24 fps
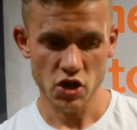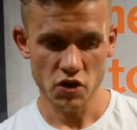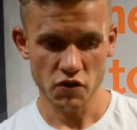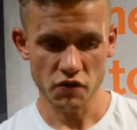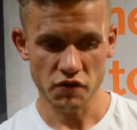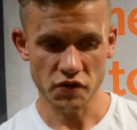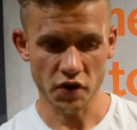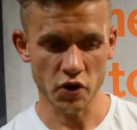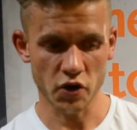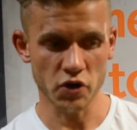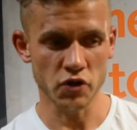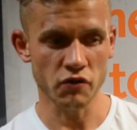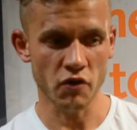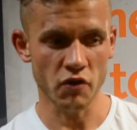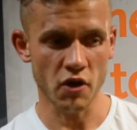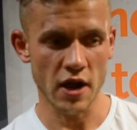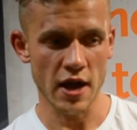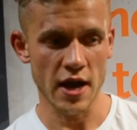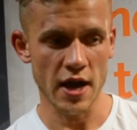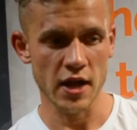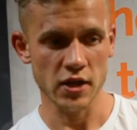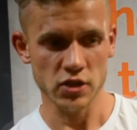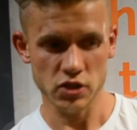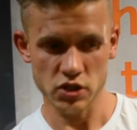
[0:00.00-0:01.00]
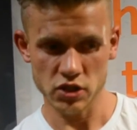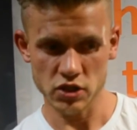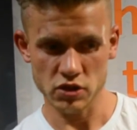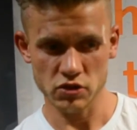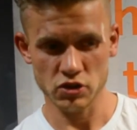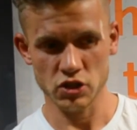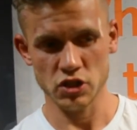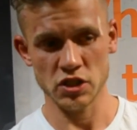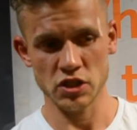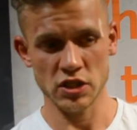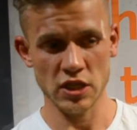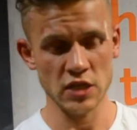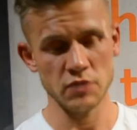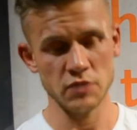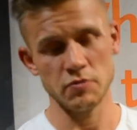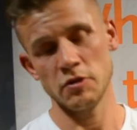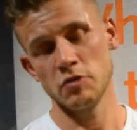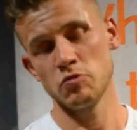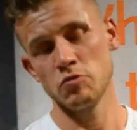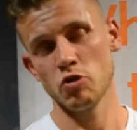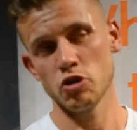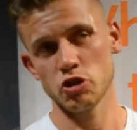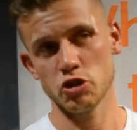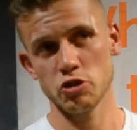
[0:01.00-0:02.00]
throw your right hand, you know, he's
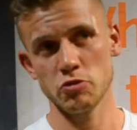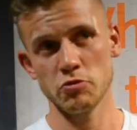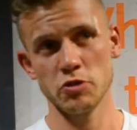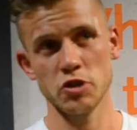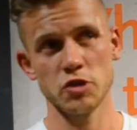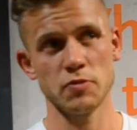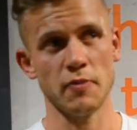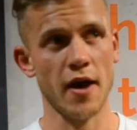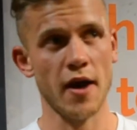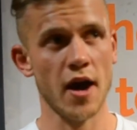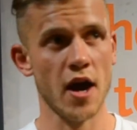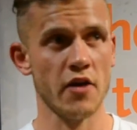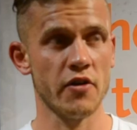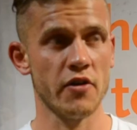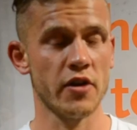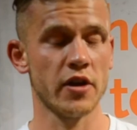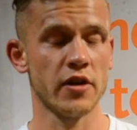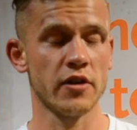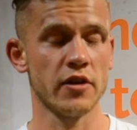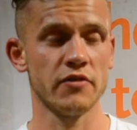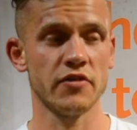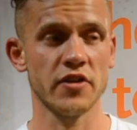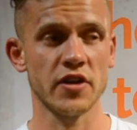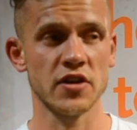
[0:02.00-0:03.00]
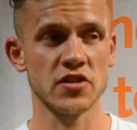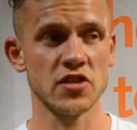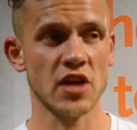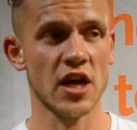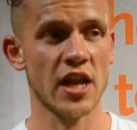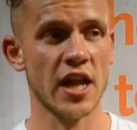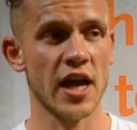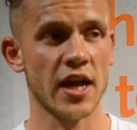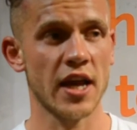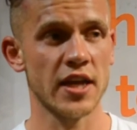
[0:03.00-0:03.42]
been watching me sparring and things like that.